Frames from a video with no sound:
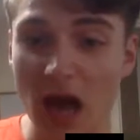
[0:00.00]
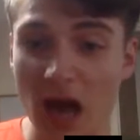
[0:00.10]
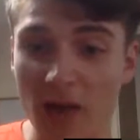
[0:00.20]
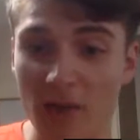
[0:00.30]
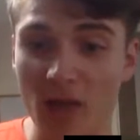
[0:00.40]

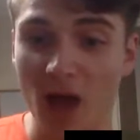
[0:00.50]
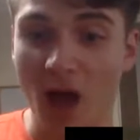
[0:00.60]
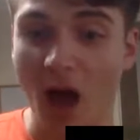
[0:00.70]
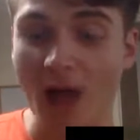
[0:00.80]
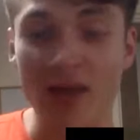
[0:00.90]

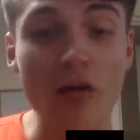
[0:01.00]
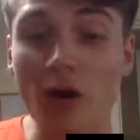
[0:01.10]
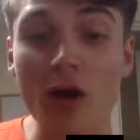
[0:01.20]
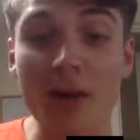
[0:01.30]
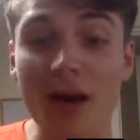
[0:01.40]
I
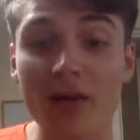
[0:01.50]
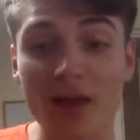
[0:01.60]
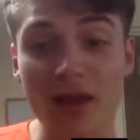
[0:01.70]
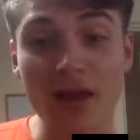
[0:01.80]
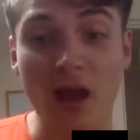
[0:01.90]
don't know
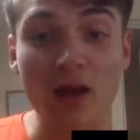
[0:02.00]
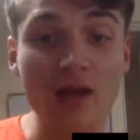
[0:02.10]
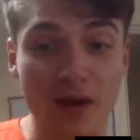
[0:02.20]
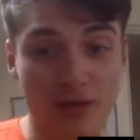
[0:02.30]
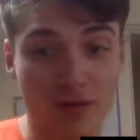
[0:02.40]
about the
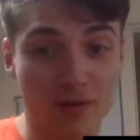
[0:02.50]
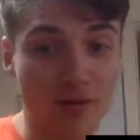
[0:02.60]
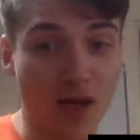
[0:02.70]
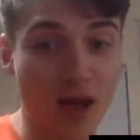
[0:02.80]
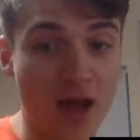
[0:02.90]
undergrad
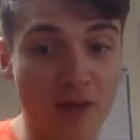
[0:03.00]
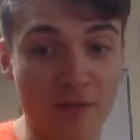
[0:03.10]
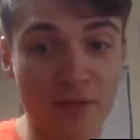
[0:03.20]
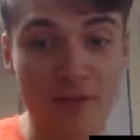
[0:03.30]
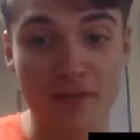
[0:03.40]

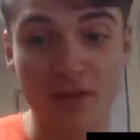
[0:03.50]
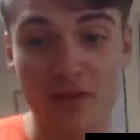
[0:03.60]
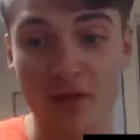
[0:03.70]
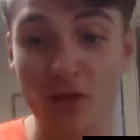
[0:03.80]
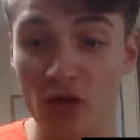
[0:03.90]

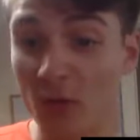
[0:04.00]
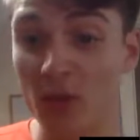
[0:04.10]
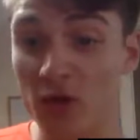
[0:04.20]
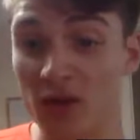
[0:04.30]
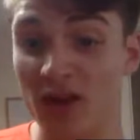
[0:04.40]
scholarship
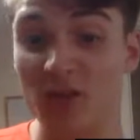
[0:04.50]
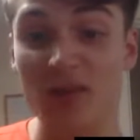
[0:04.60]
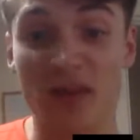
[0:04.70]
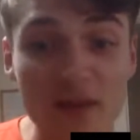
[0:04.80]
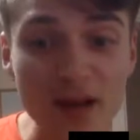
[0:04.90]
opportunities
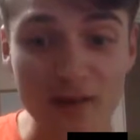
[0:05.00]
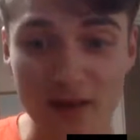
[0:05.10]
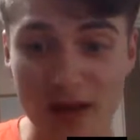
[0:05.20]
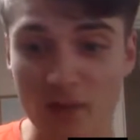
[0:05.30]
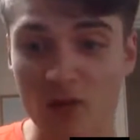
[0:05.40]

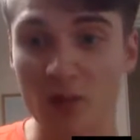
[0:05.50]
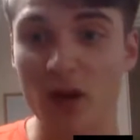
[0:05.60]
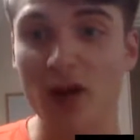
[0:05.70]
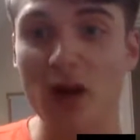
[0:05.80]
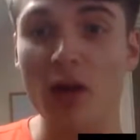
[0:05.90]
specifically for Cambridge, but I